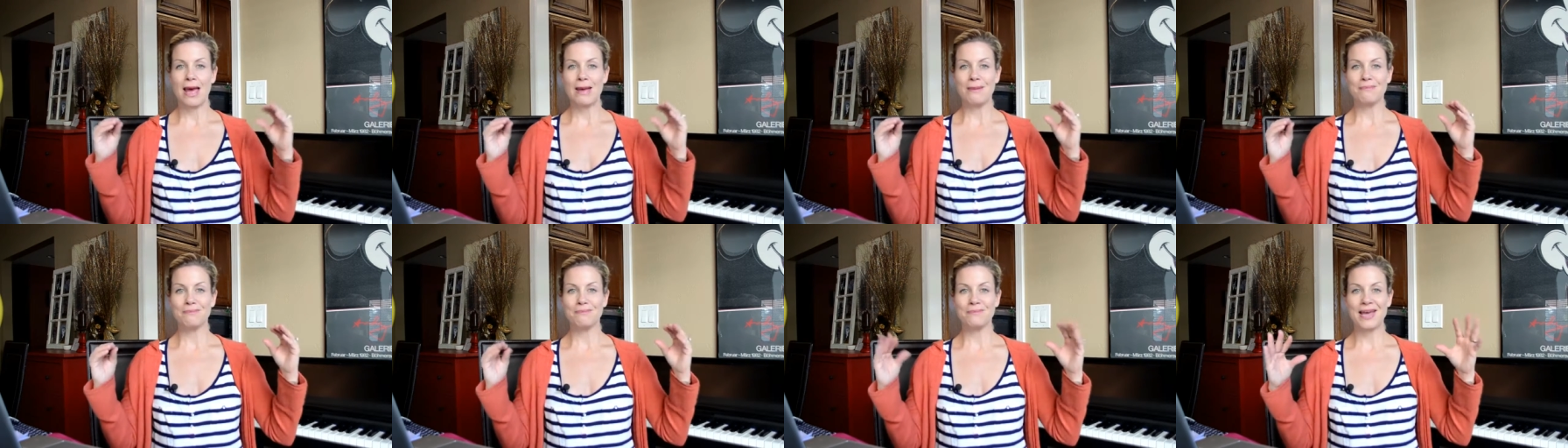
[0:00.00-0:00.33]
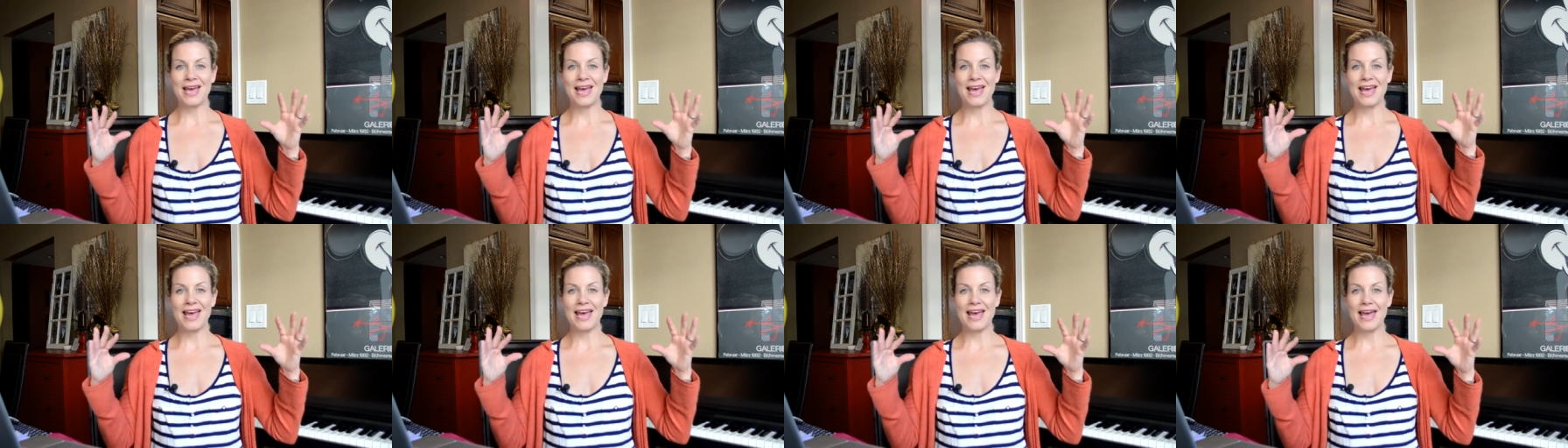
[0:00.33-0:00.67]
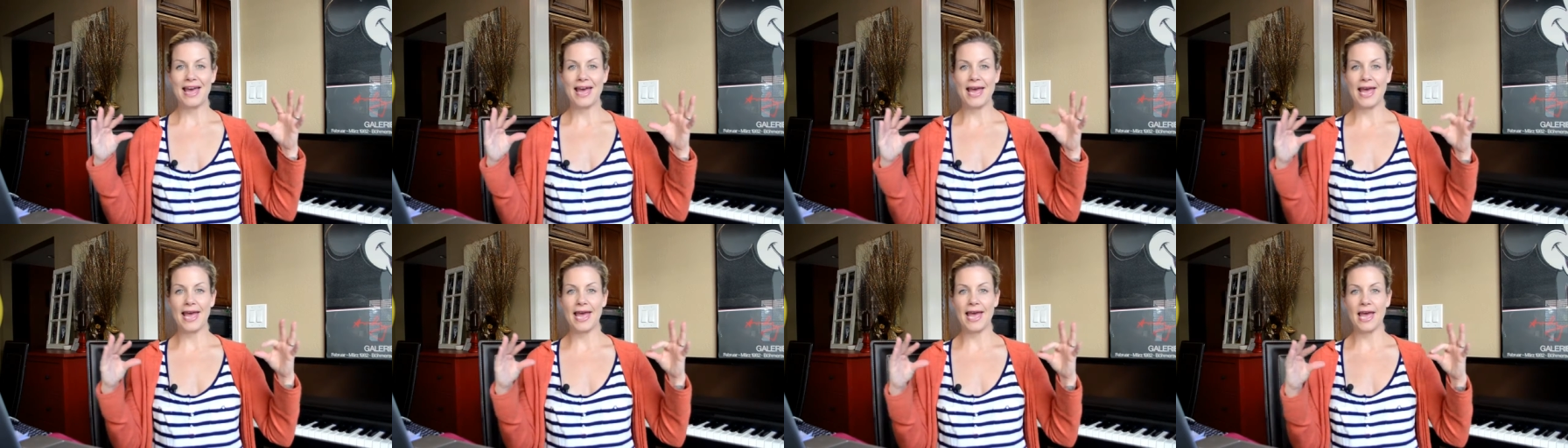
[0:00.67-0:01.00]

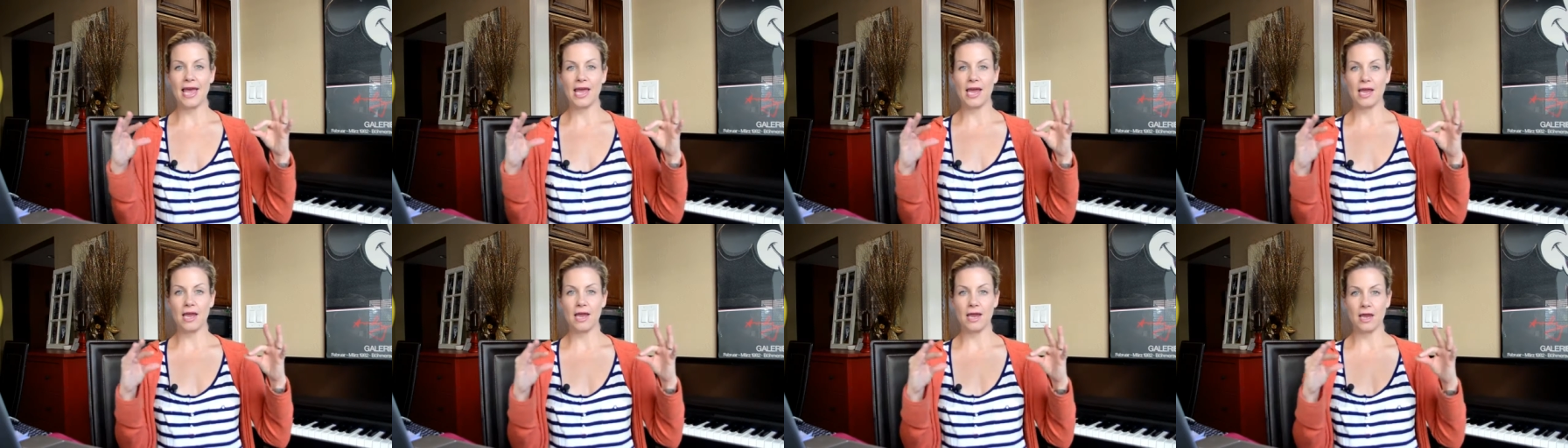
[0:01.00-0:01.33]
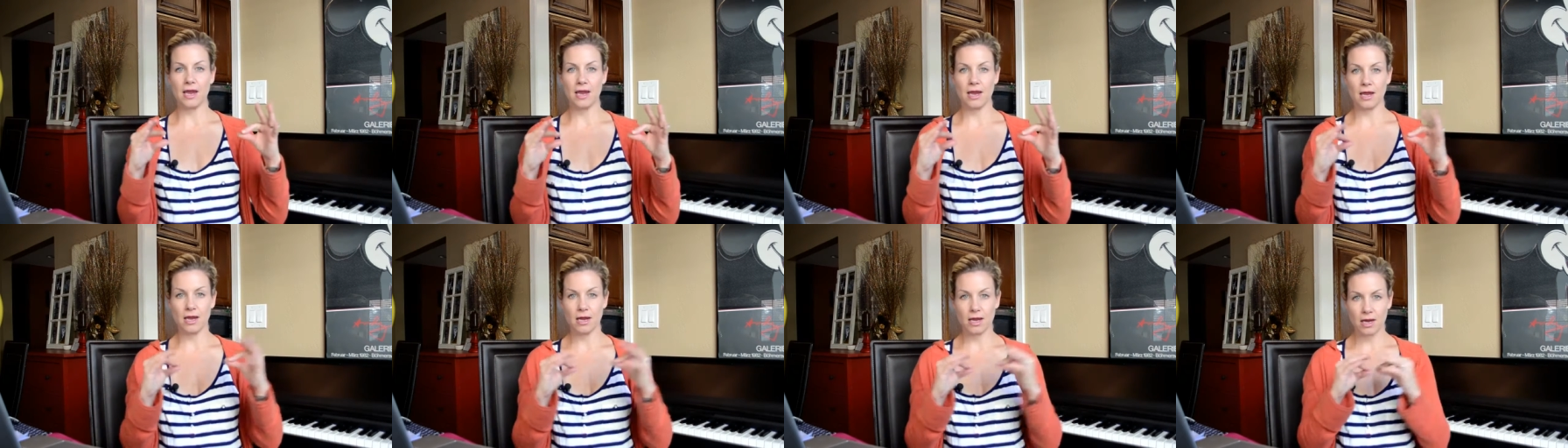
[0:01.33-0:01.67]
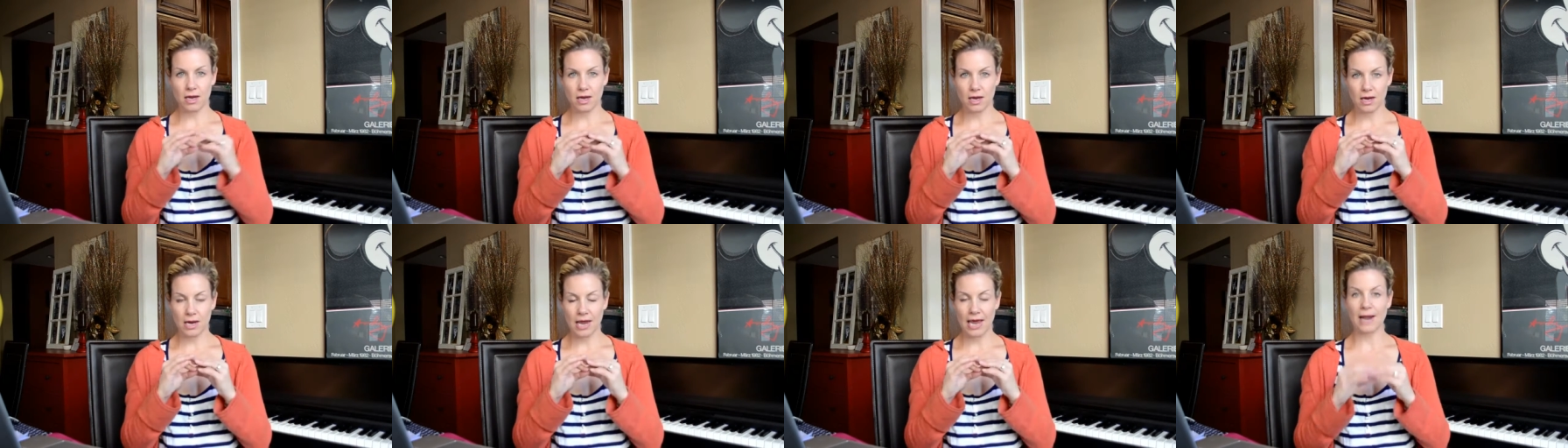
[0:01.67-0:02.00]
May,